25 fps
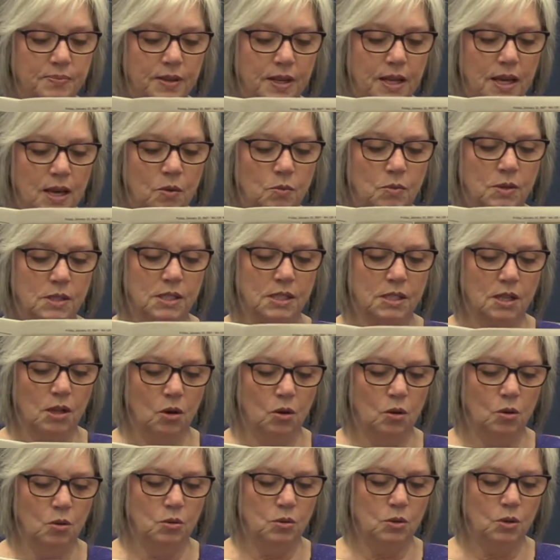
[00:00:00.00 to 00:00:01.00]
It was
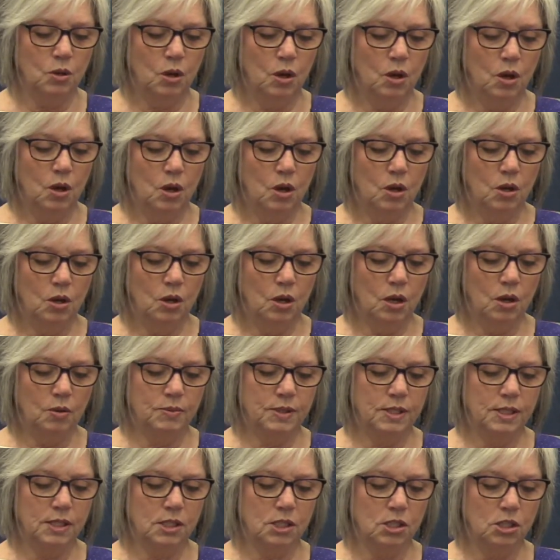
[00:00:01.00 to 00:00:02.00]

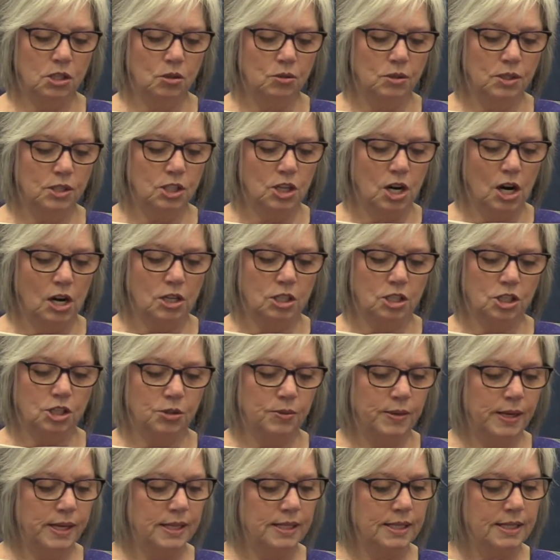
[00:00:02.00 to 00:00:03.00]
a slow start
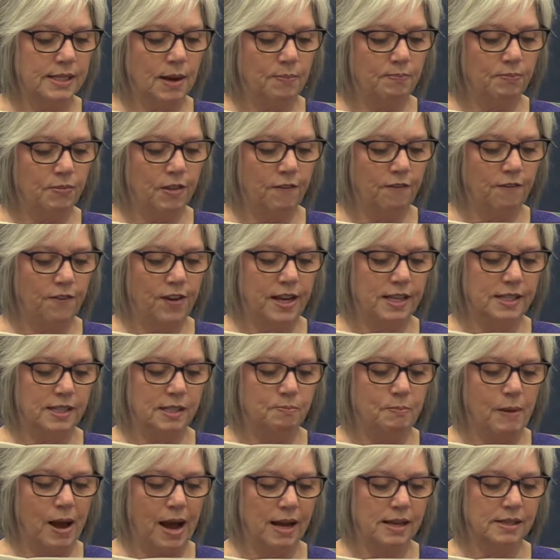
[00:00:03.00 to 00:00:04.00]
to accept the face
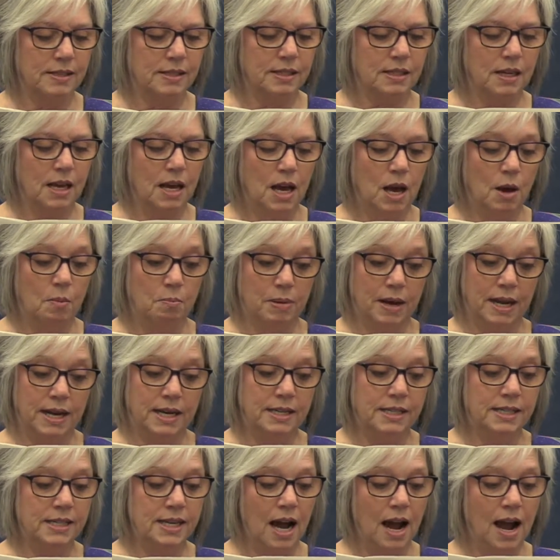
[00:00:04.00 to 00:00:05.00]
mask, but
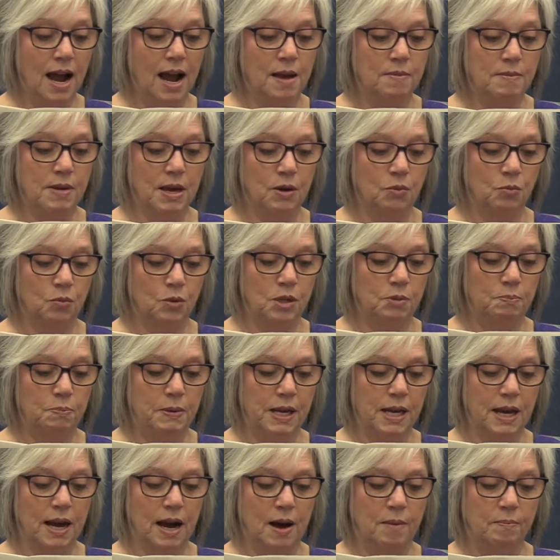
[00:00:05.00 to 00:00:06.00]
in time it would
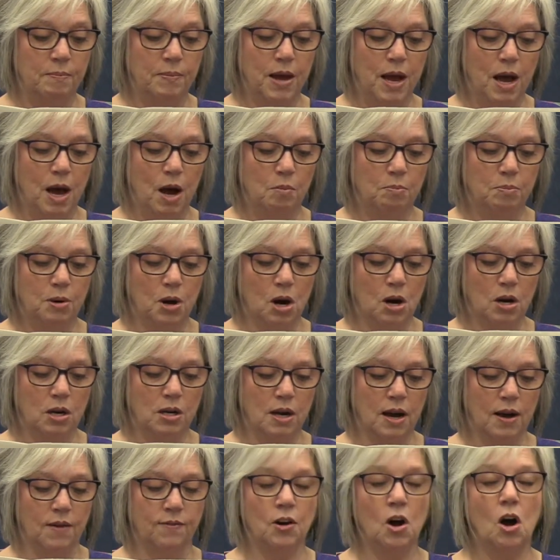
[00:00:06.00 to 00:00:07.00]
become part
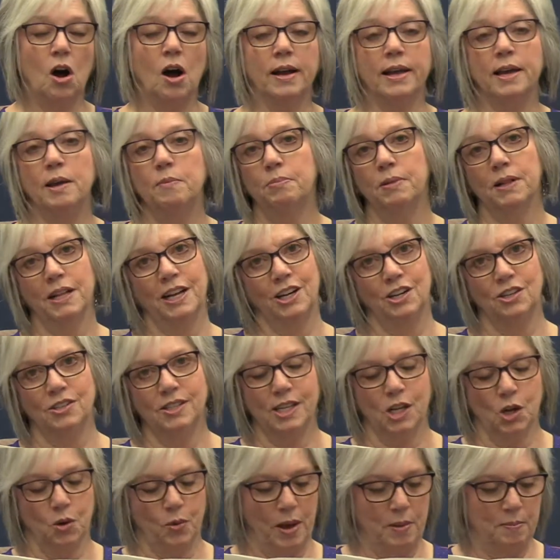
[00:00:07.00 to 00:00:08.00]
of a hockey player's
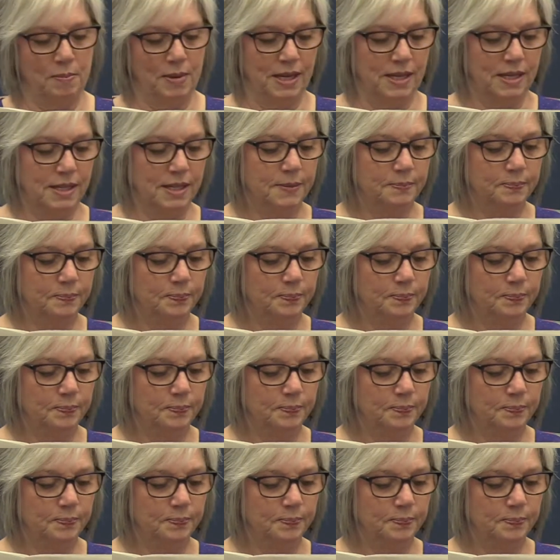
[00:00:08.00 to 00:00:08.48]
equipment.